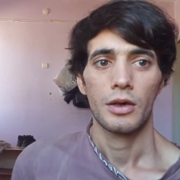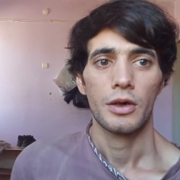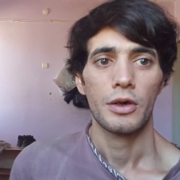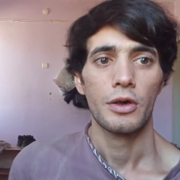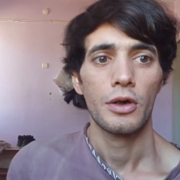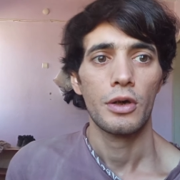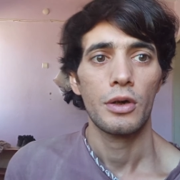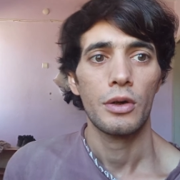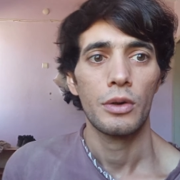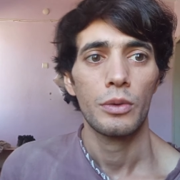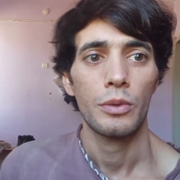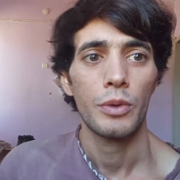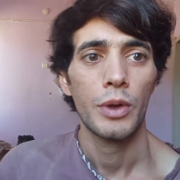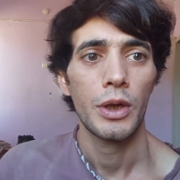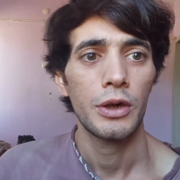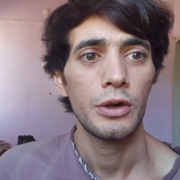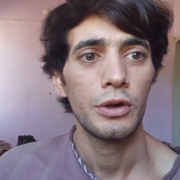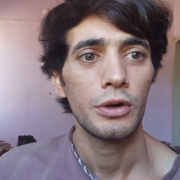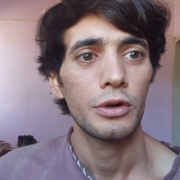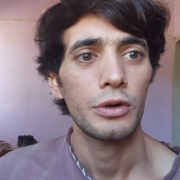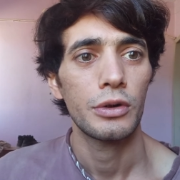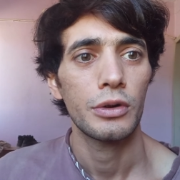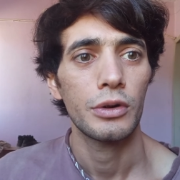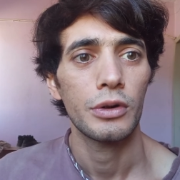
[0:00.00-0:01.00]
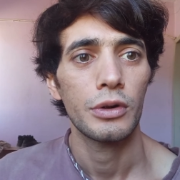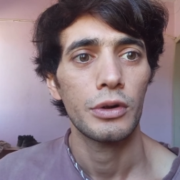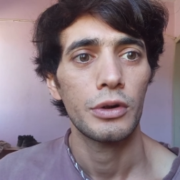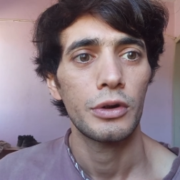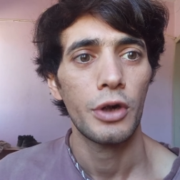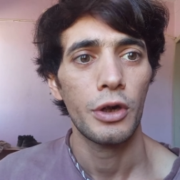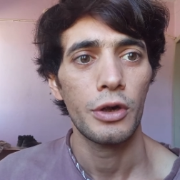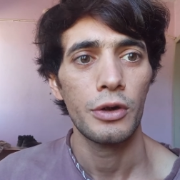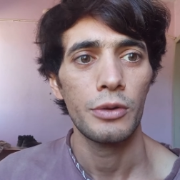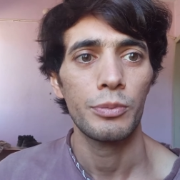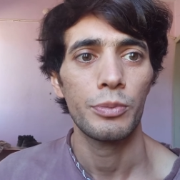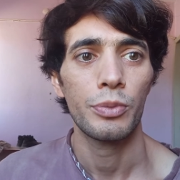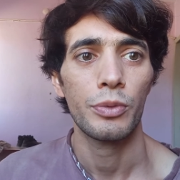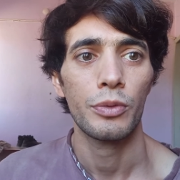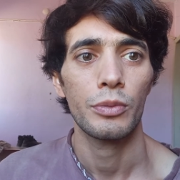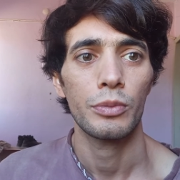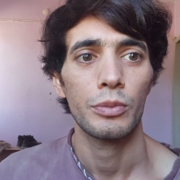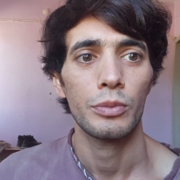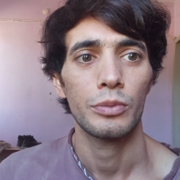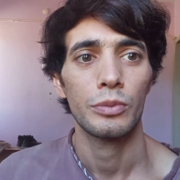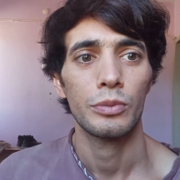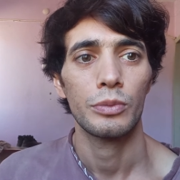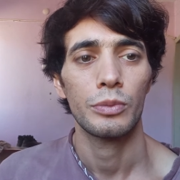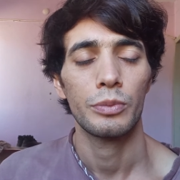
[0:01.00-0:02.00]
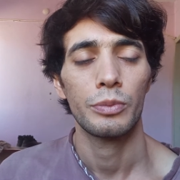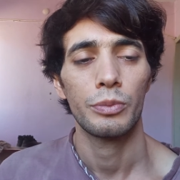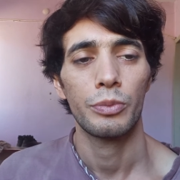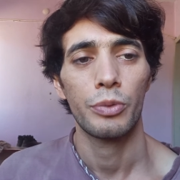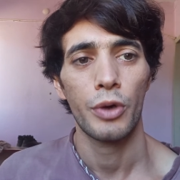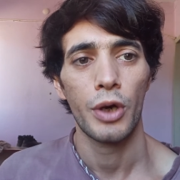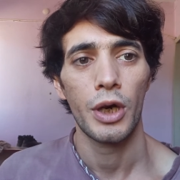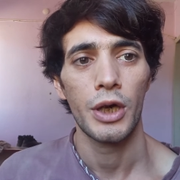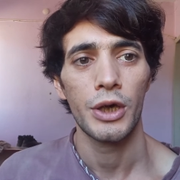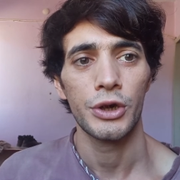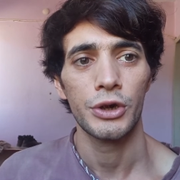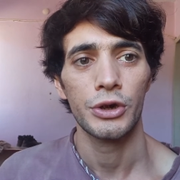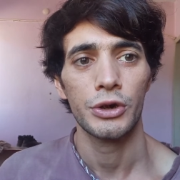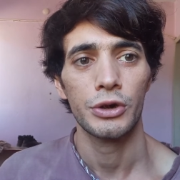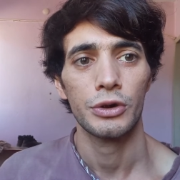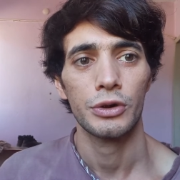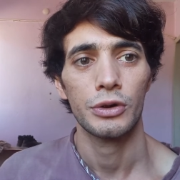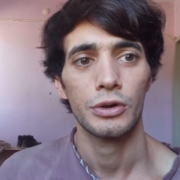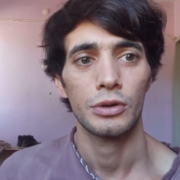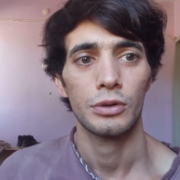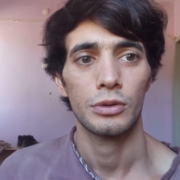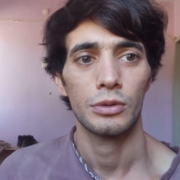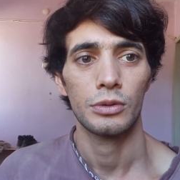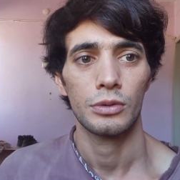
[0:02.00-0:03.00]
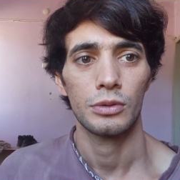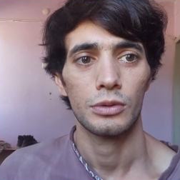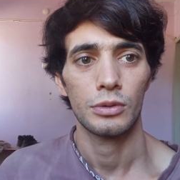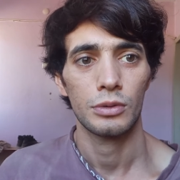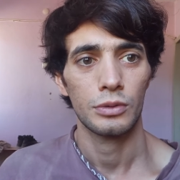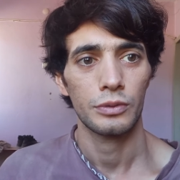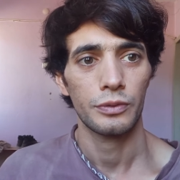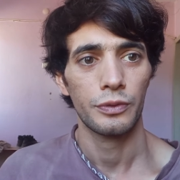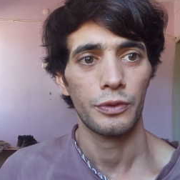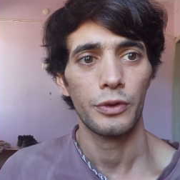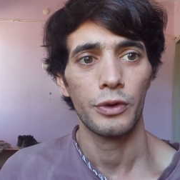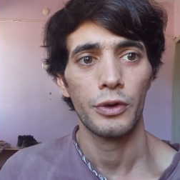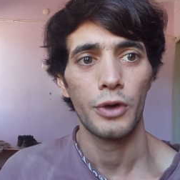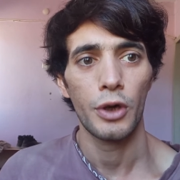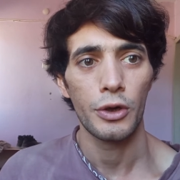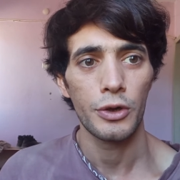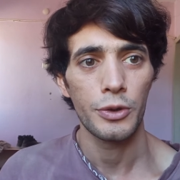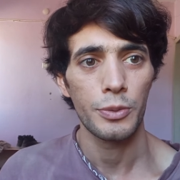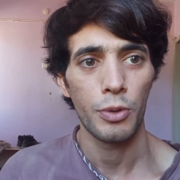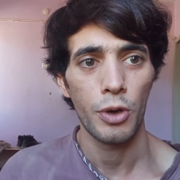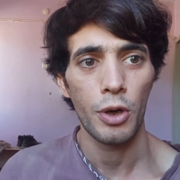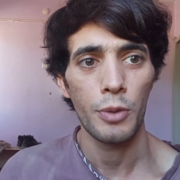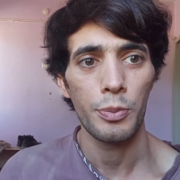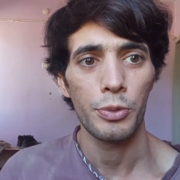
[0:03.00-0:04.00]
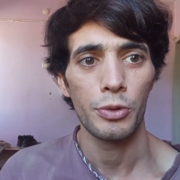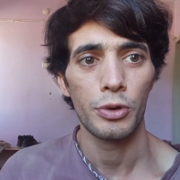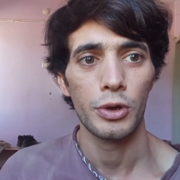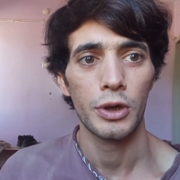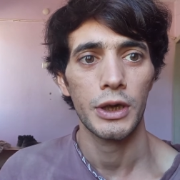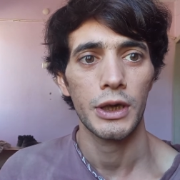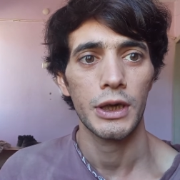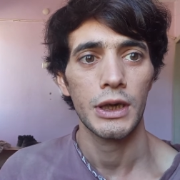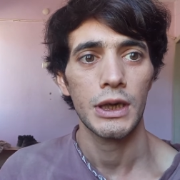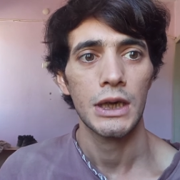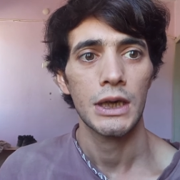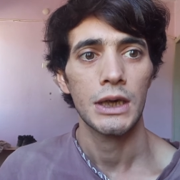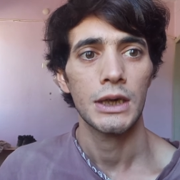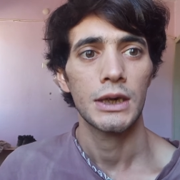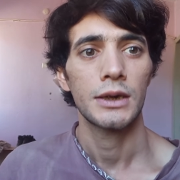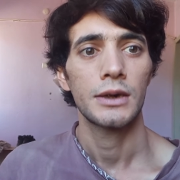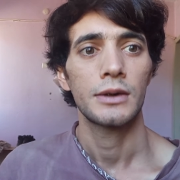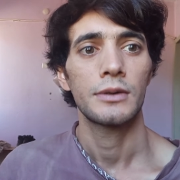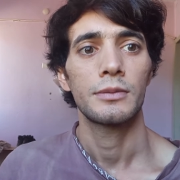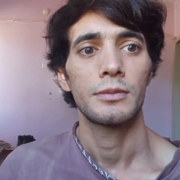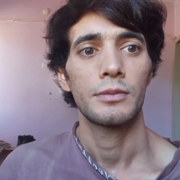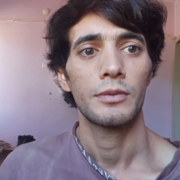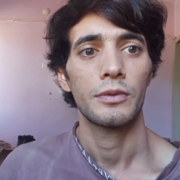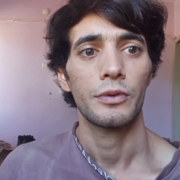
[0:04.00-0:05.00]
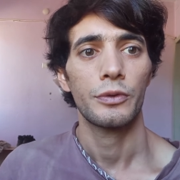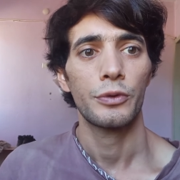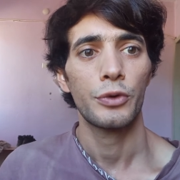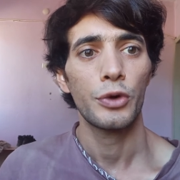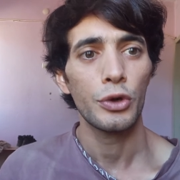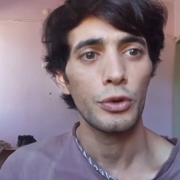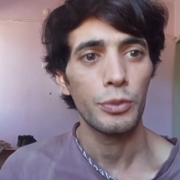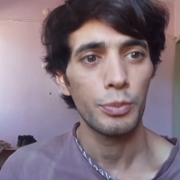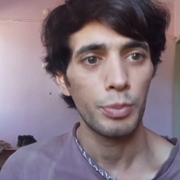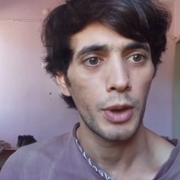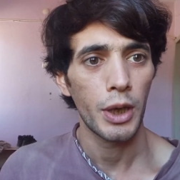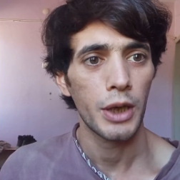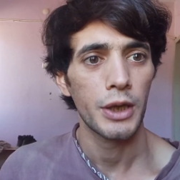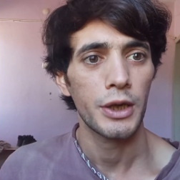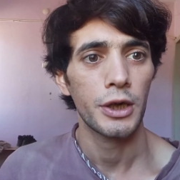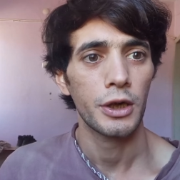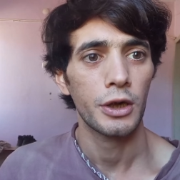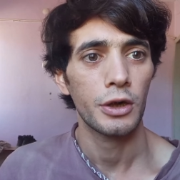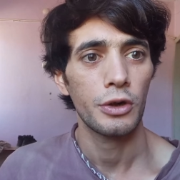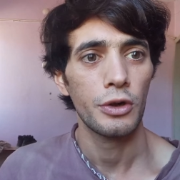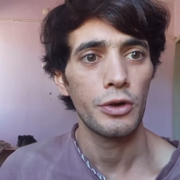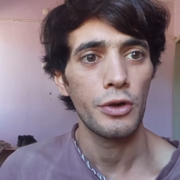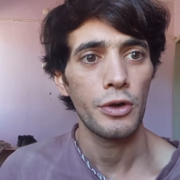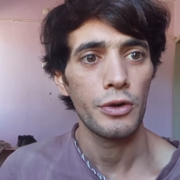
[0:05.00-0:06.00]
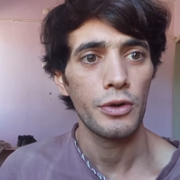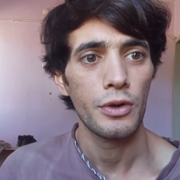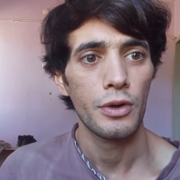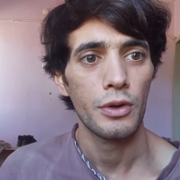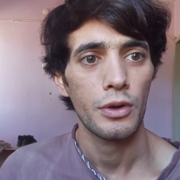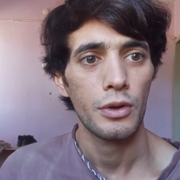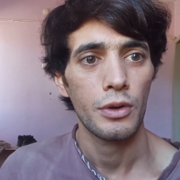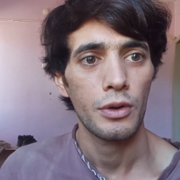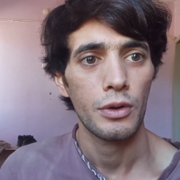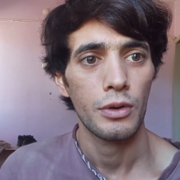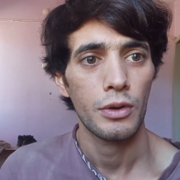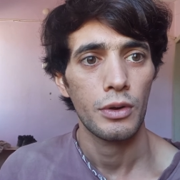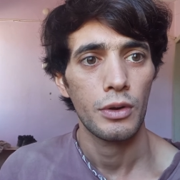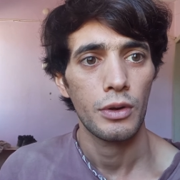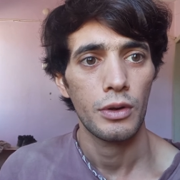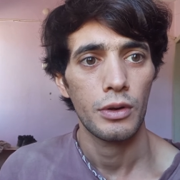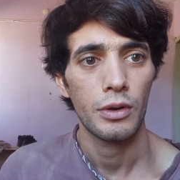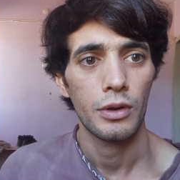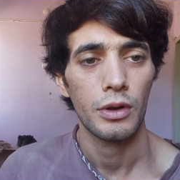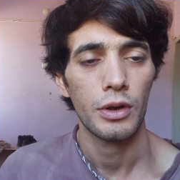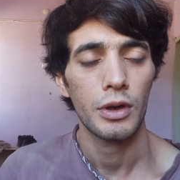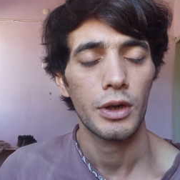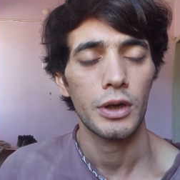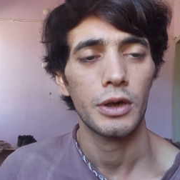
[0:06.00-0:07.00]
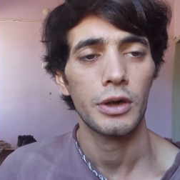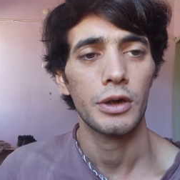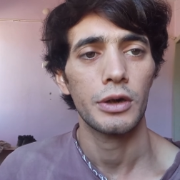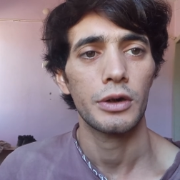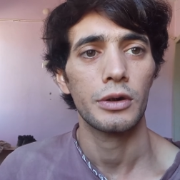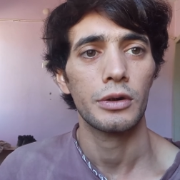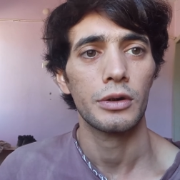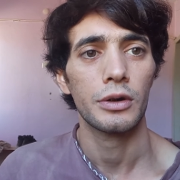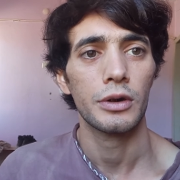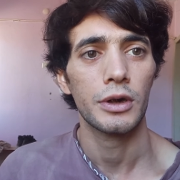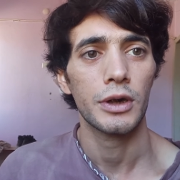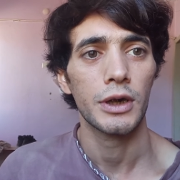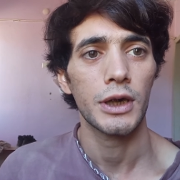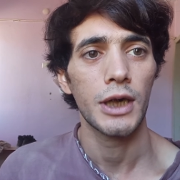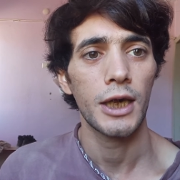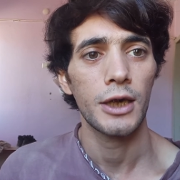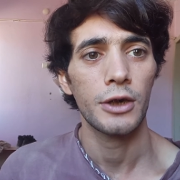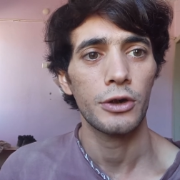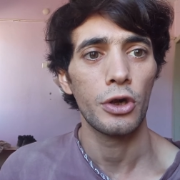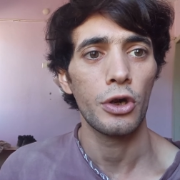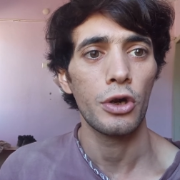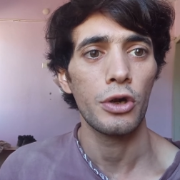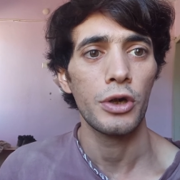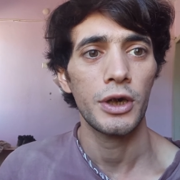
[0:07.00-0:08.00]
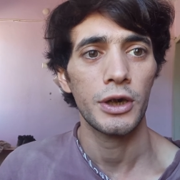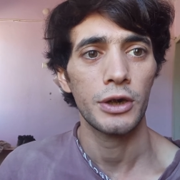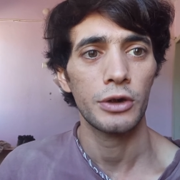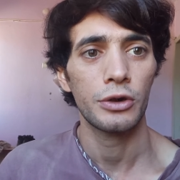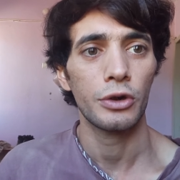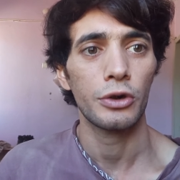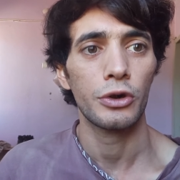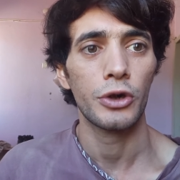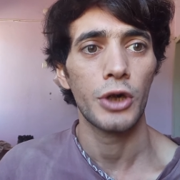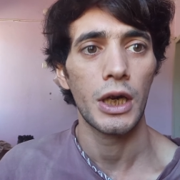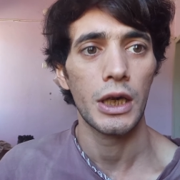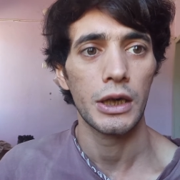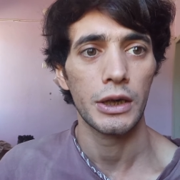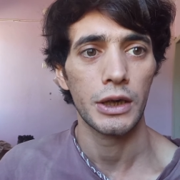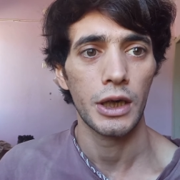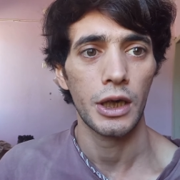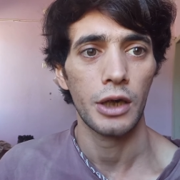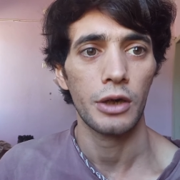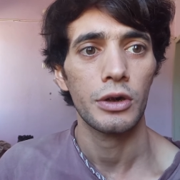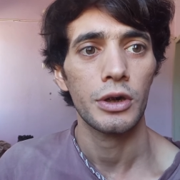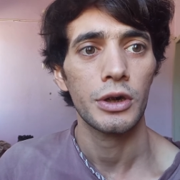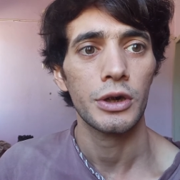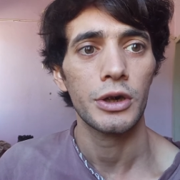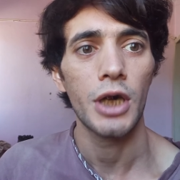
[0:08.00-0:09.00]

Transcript: So when you don't br brush Flows properly, food particles uh, can turn into tartar.